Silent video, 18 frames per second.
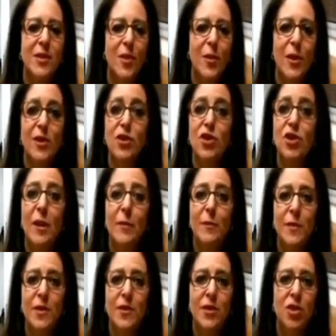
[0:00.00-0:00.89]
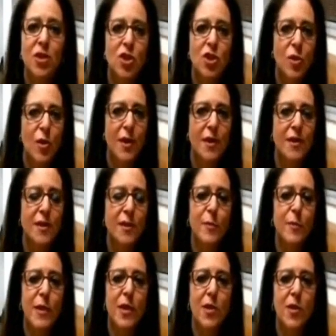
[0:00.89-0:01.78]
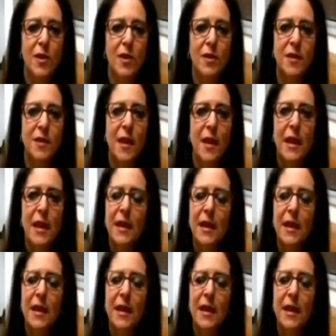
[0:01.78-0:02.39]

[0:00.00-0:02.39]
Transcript: So I jumped at the choice because,